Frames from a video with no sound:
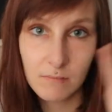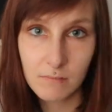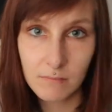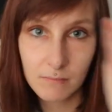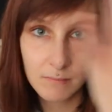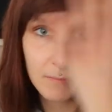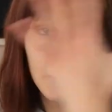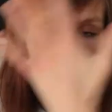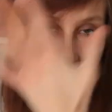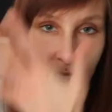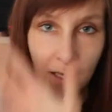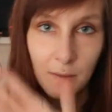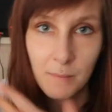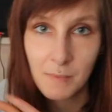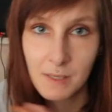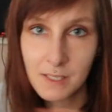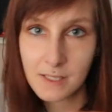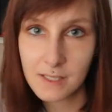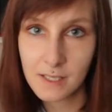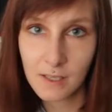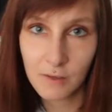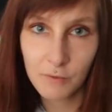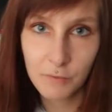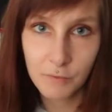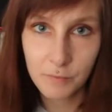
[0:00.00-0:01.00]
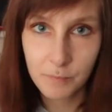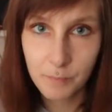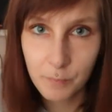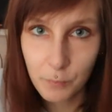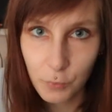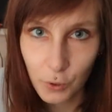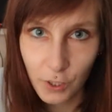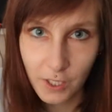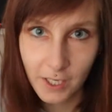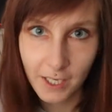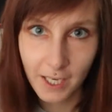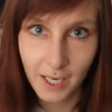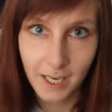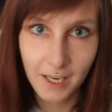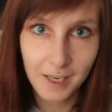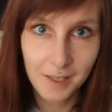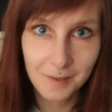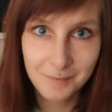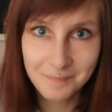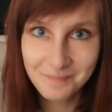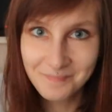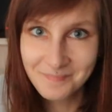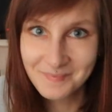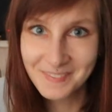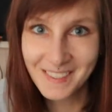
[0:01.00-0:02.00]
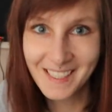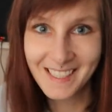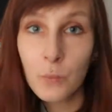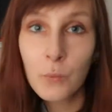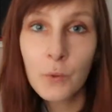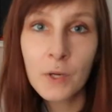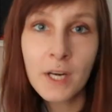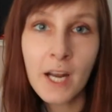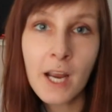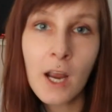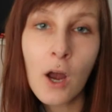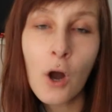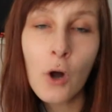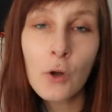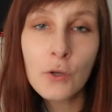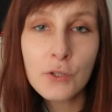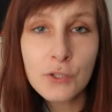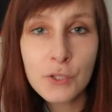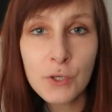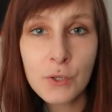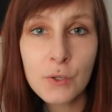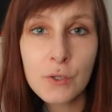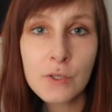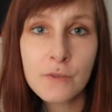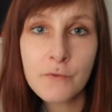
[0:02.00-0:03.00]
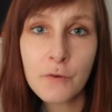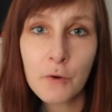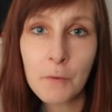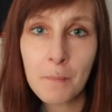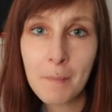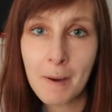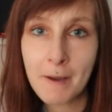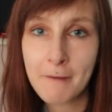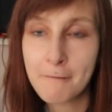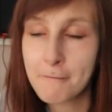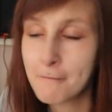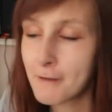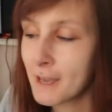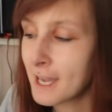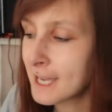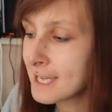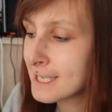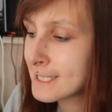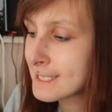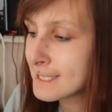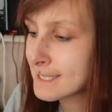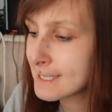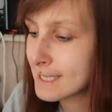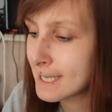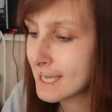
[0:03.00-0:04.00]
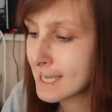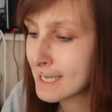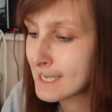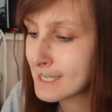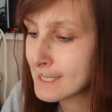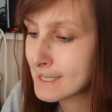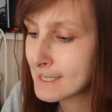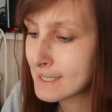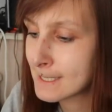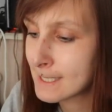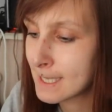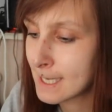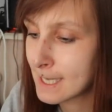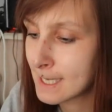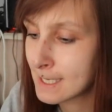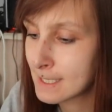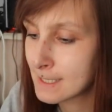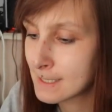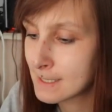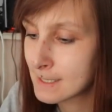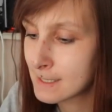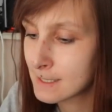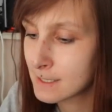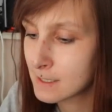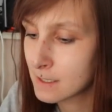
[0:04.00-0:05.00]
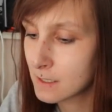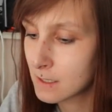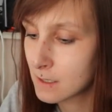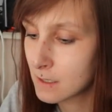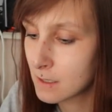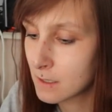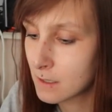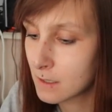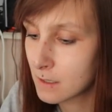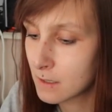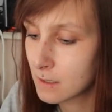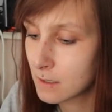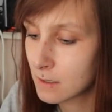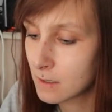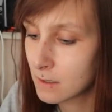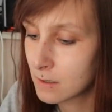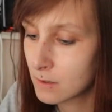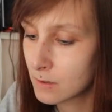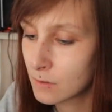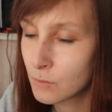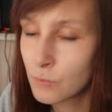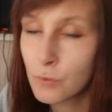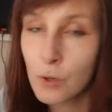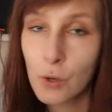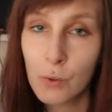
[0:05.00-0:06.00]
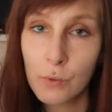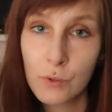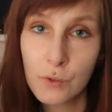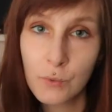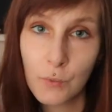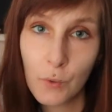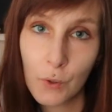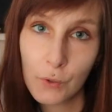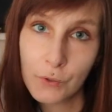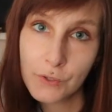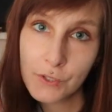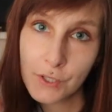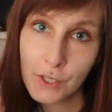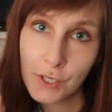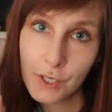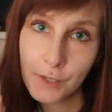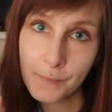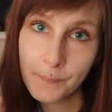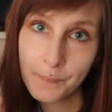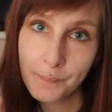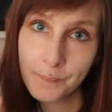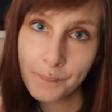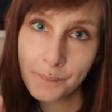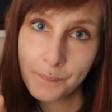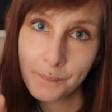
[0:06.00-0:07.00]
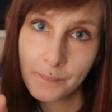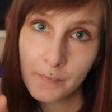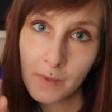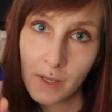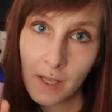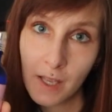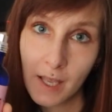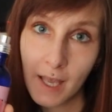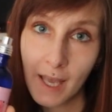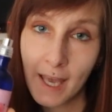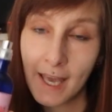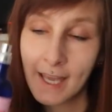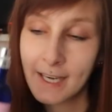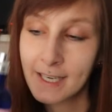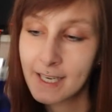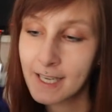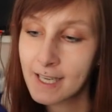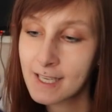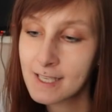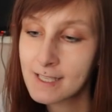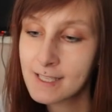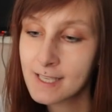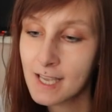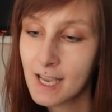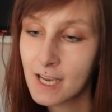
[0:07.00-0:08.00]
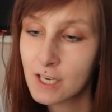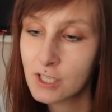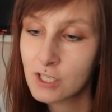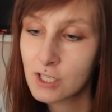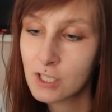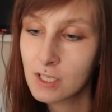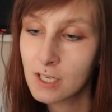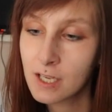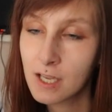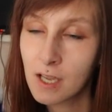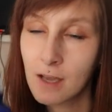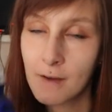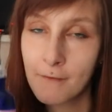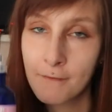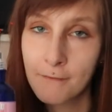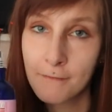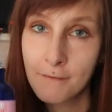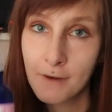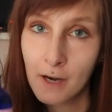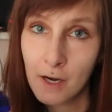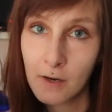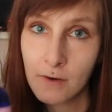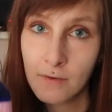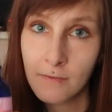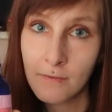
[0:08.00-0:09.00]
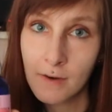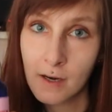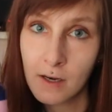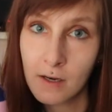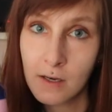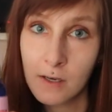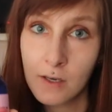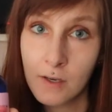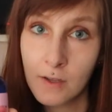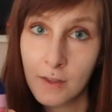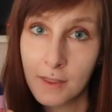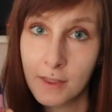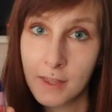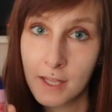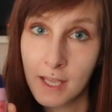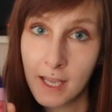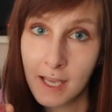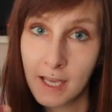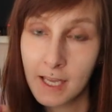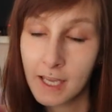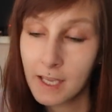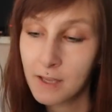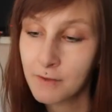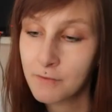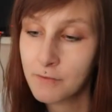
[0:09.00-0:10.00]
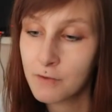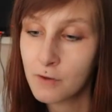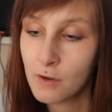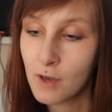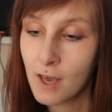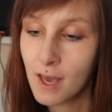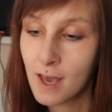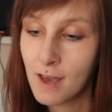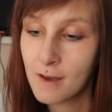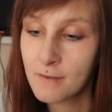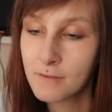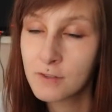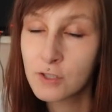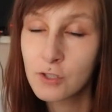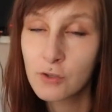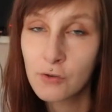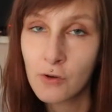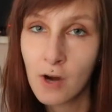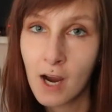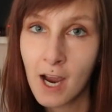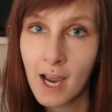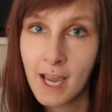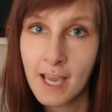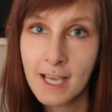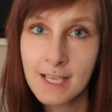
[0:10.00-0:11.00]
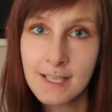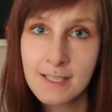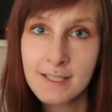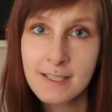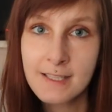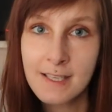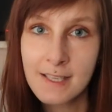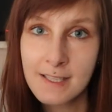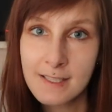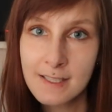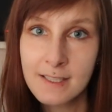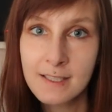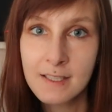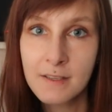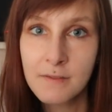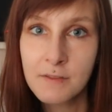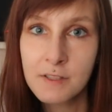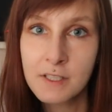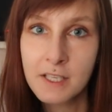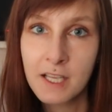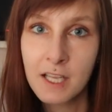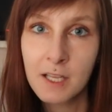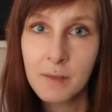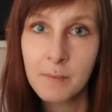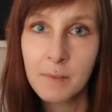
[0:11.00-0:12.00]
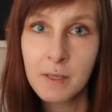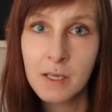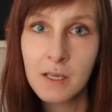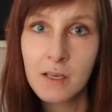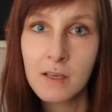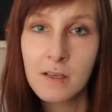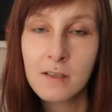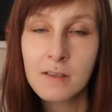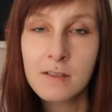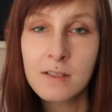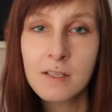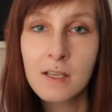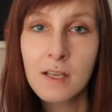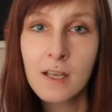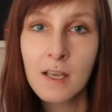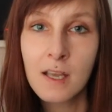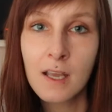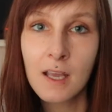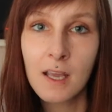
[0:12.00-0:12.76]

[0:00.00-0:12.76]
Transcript: making myself pretty. What I also use for my face is this rose water, and it's actually a very, very good thing if you have dry and sensitive skin because